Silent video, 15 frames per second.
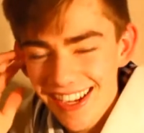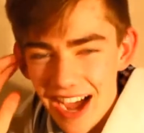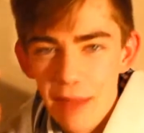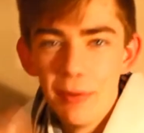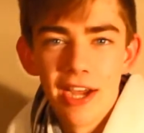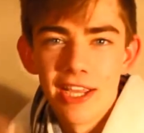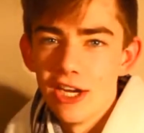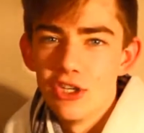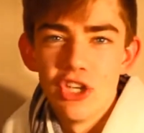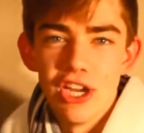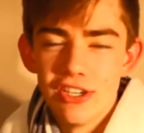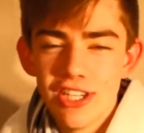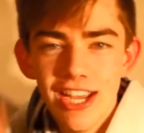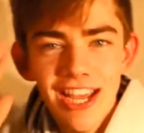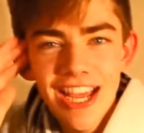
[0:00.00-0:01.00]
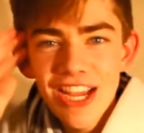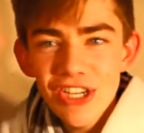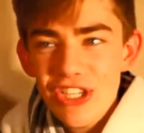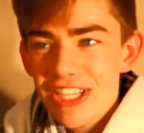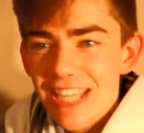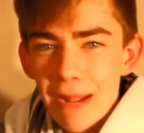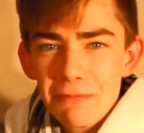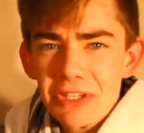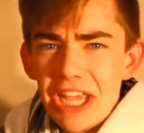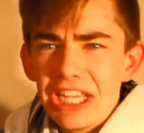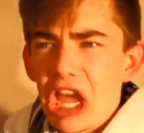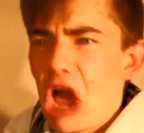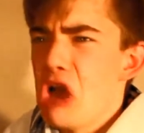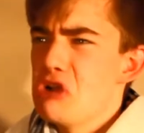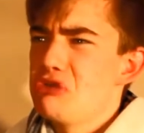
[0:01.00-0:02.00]
I'm not gonna change. She kept saying,
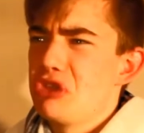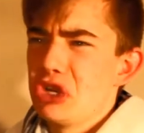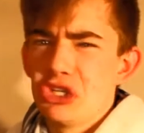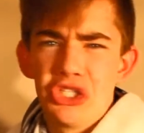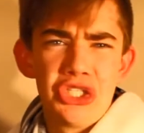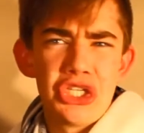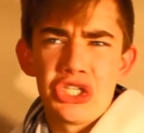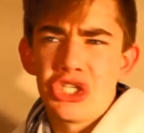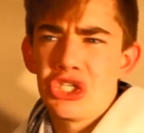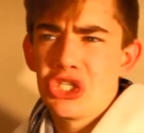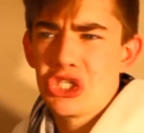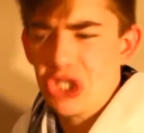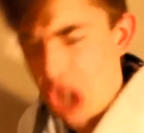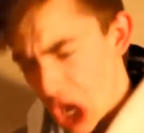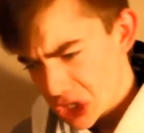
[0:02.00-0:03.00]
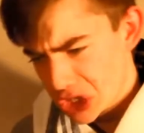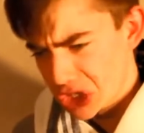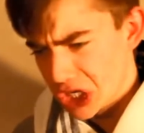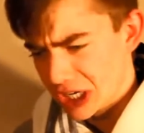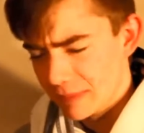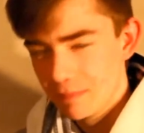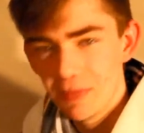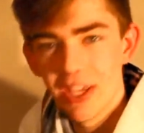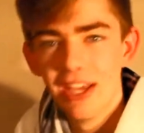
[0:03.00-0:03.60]
oh, there's disgusting.